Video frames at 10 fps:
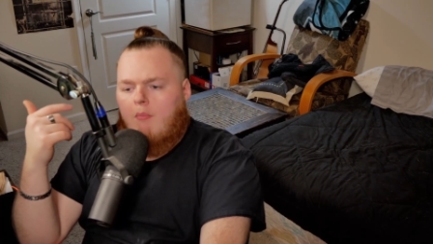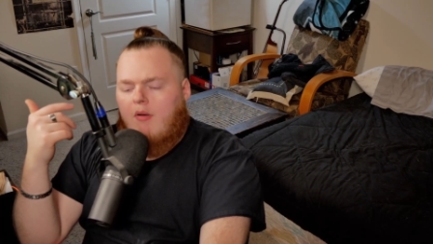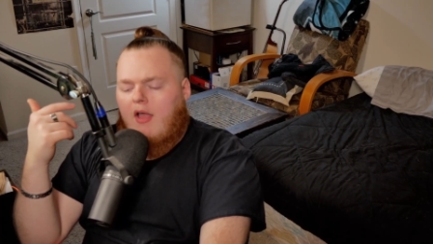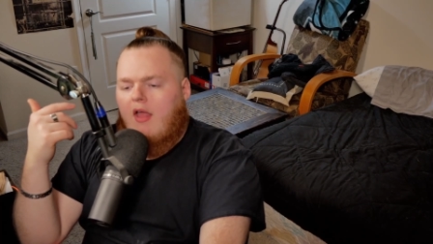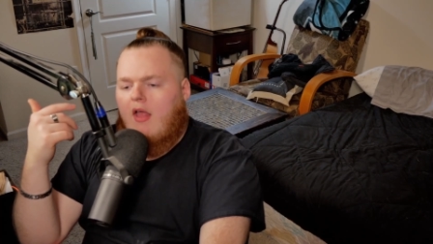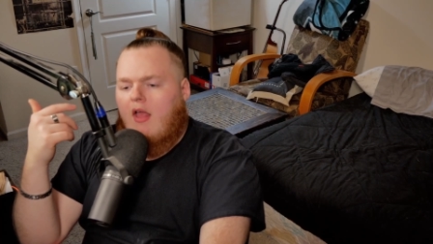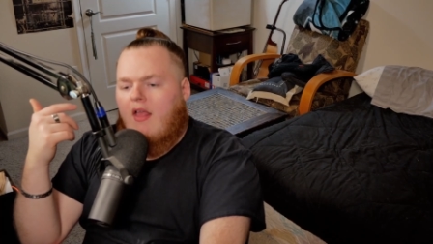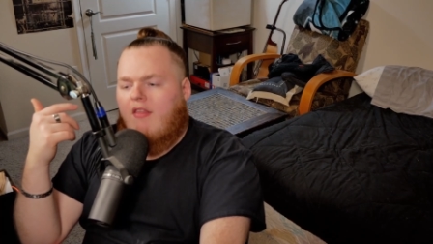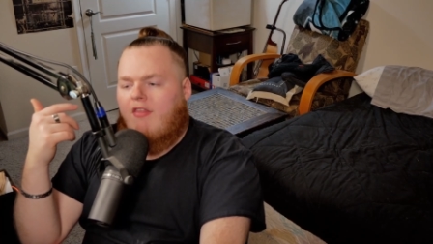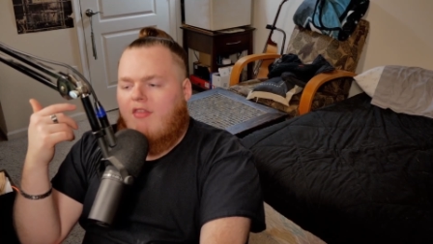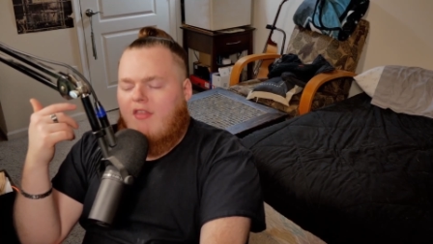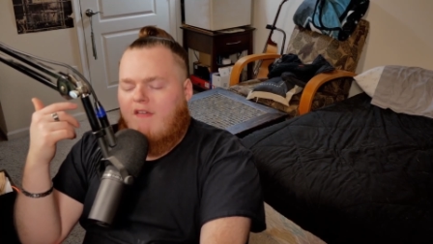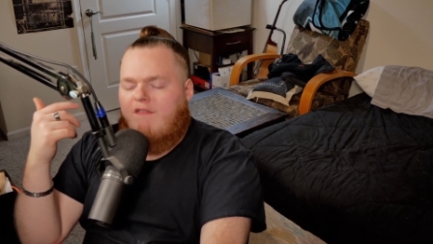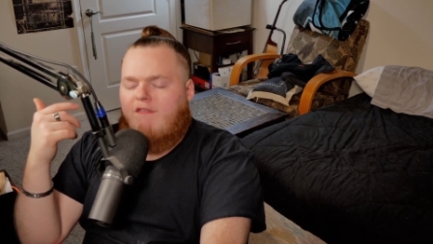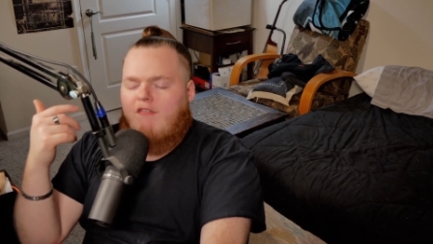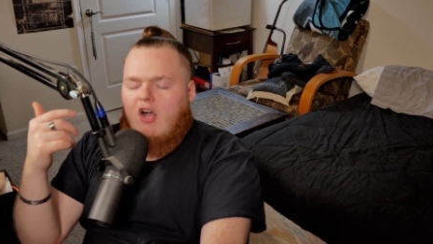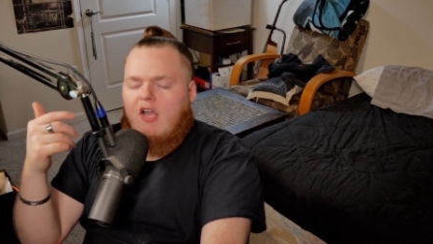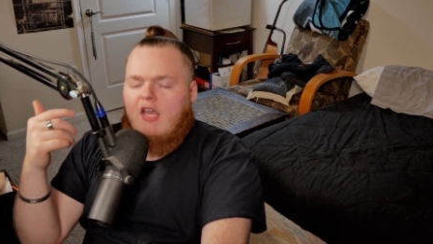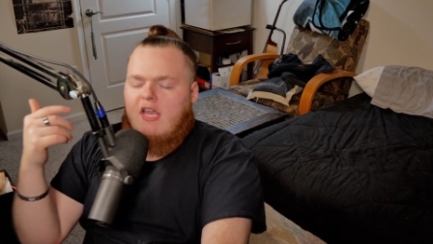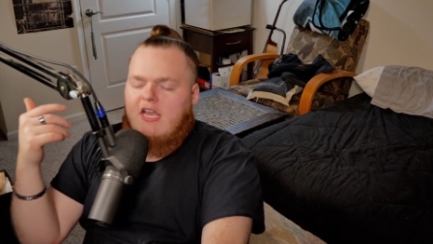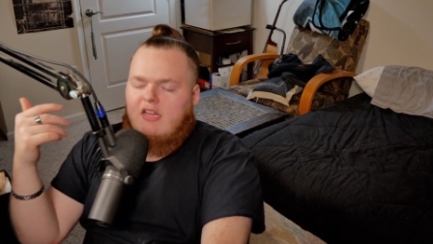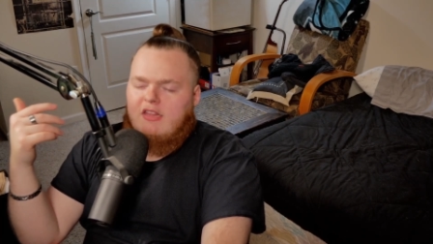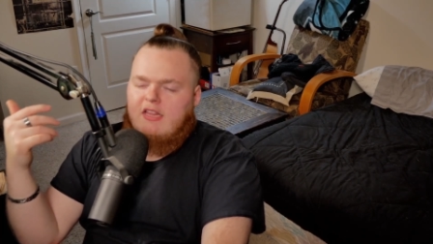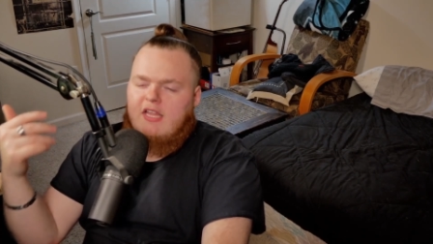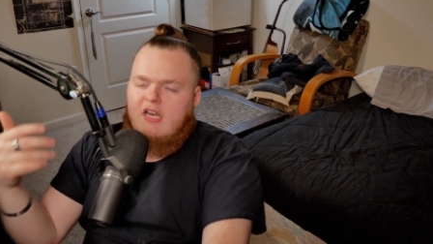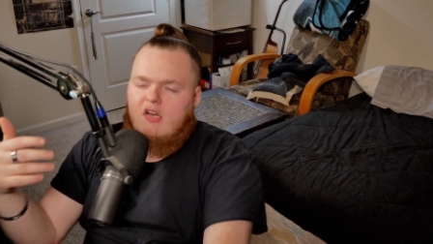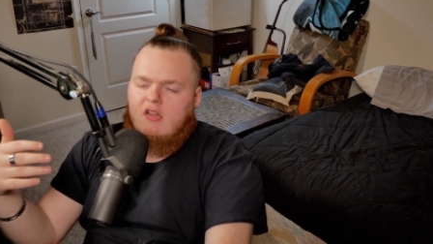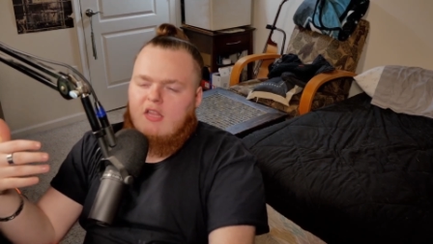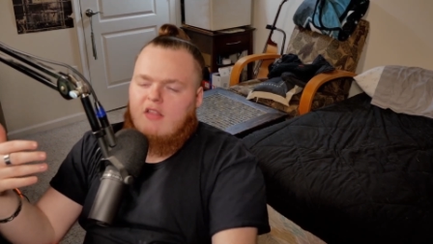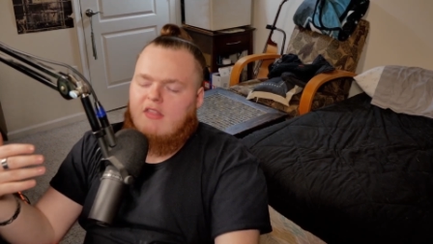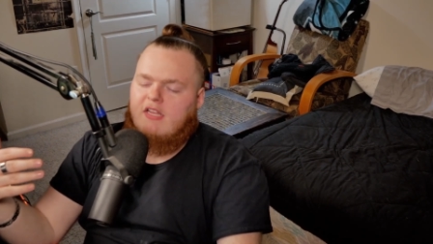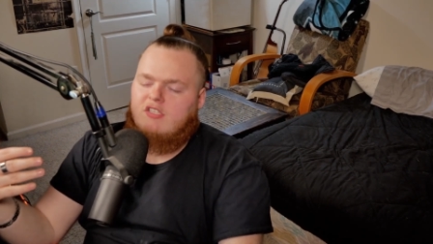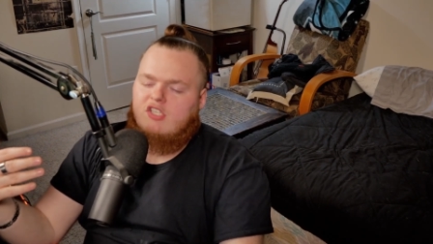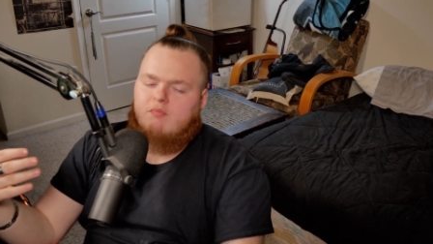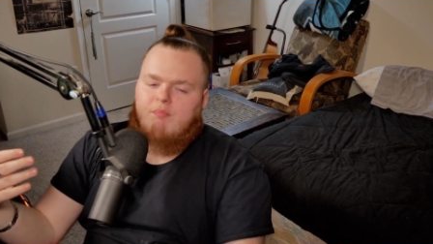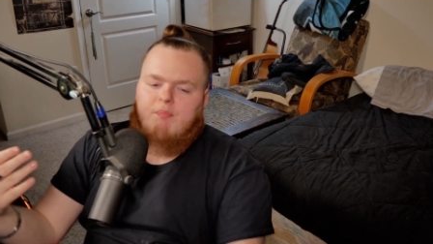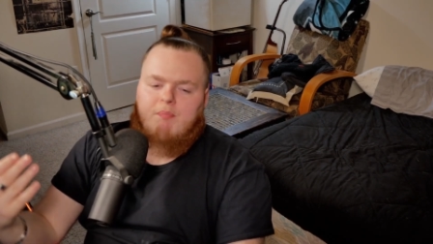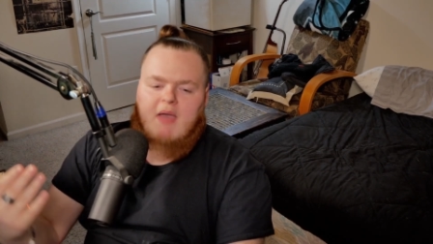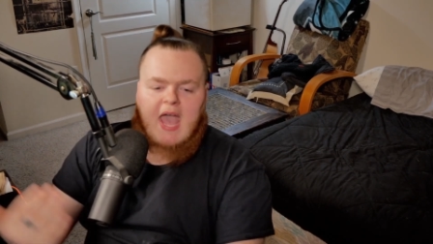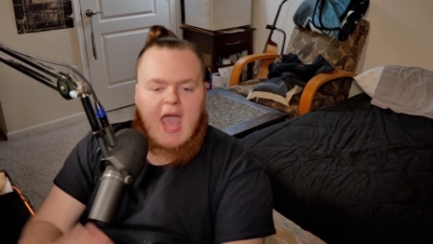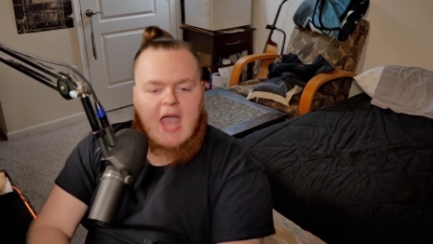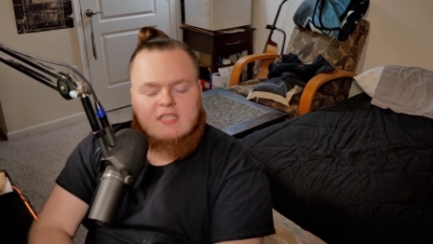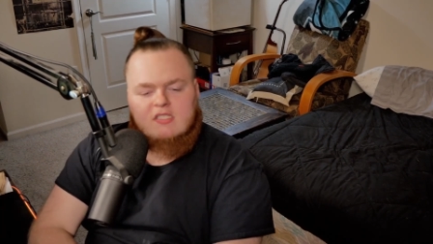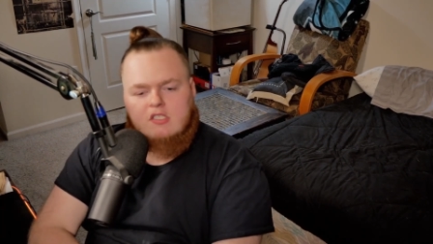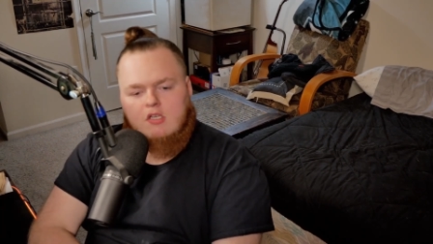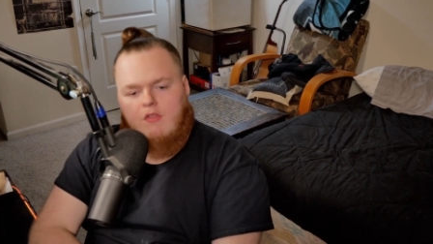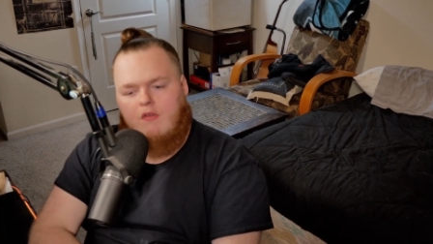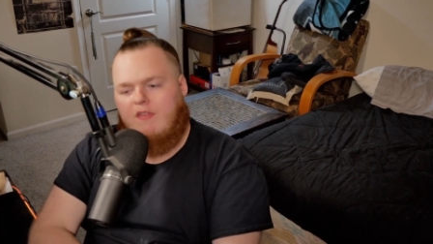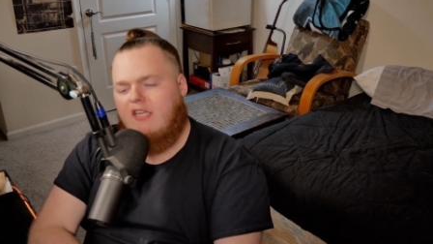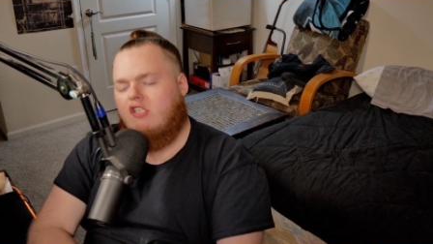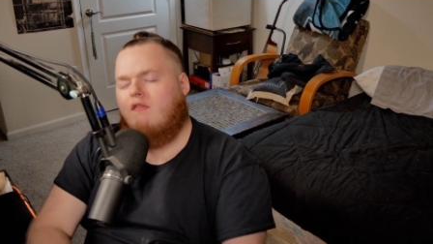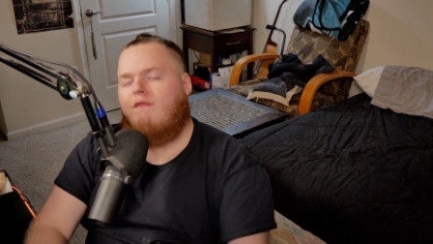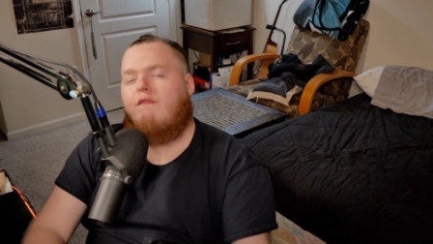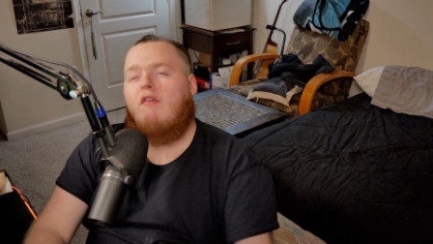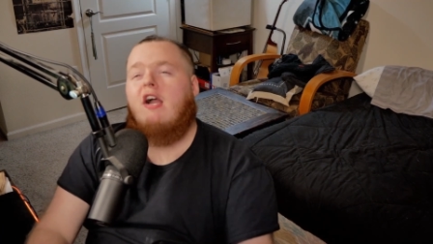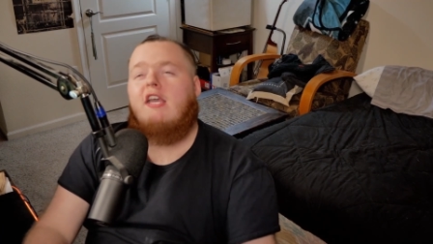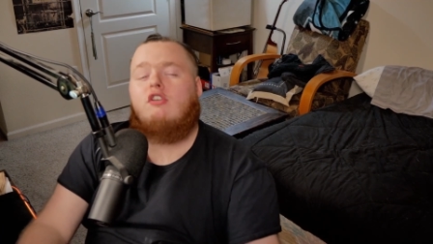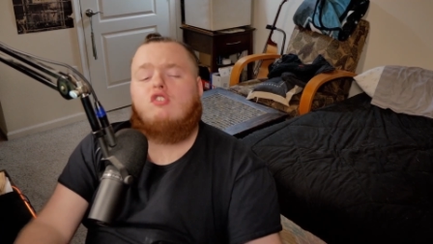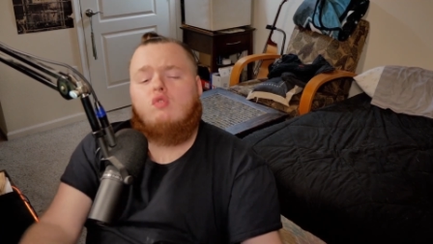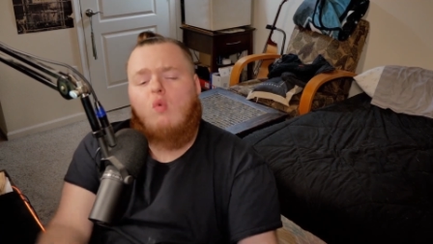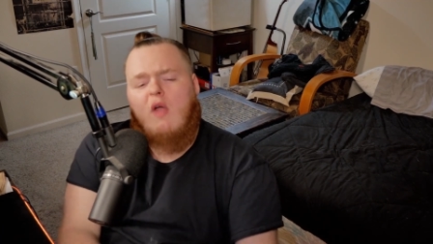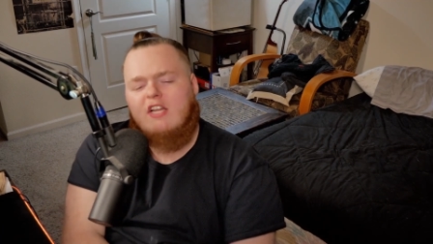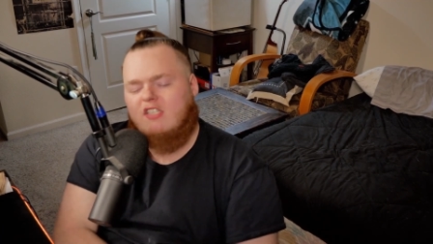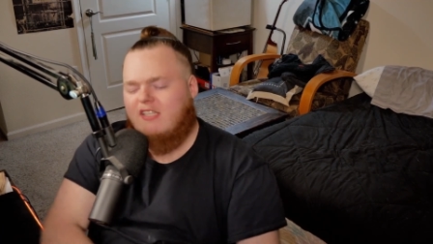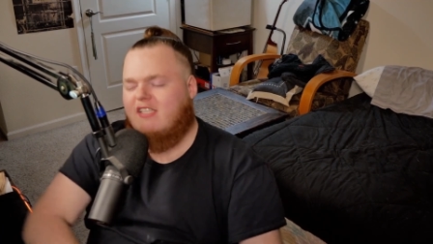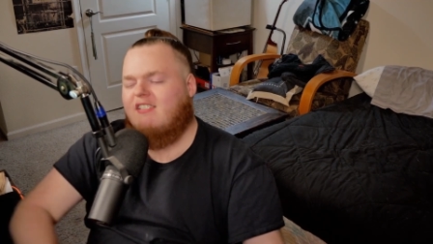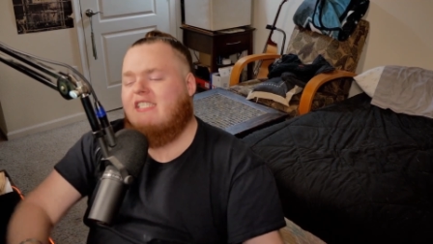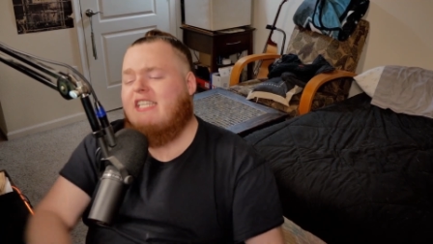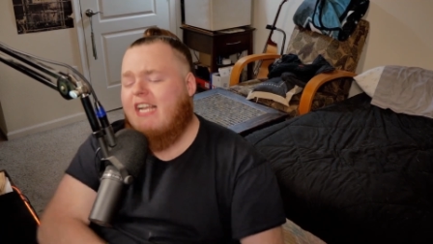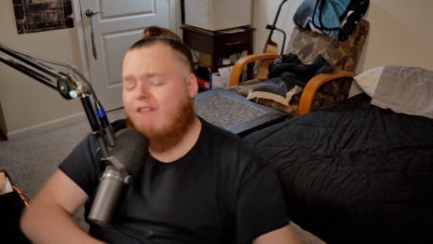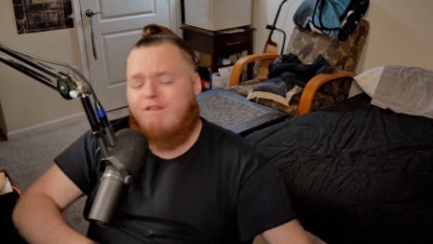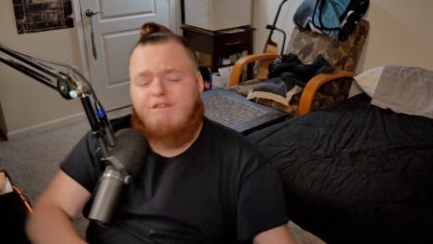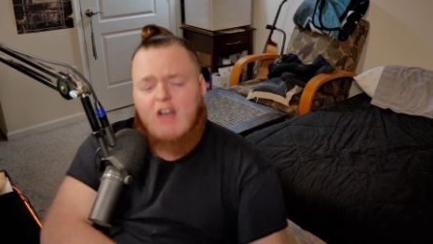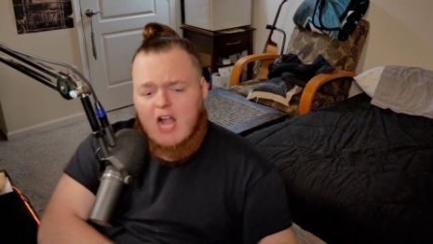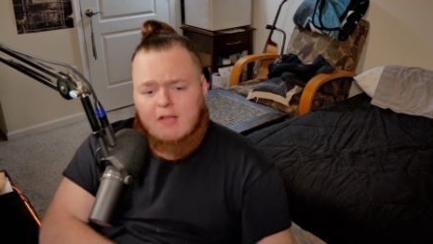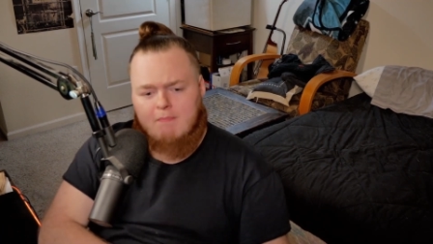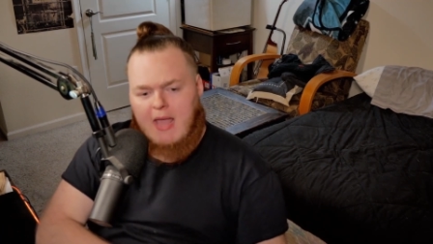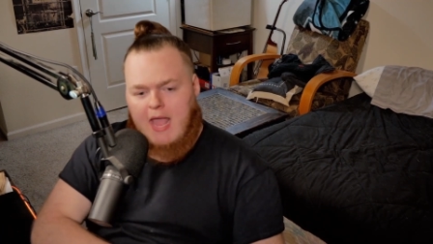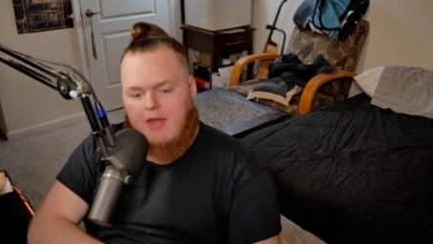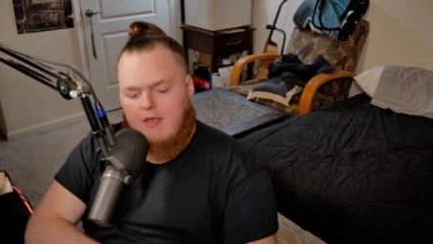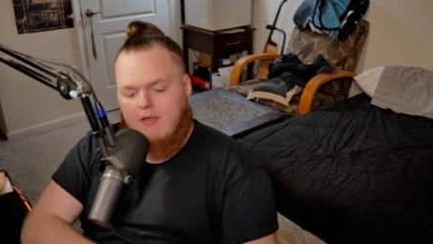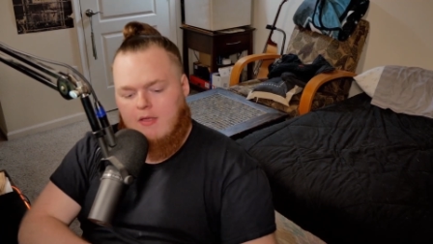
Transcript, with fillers: But they fuck. He literally they just pass each other. They just fucking switch like this sick fuck man.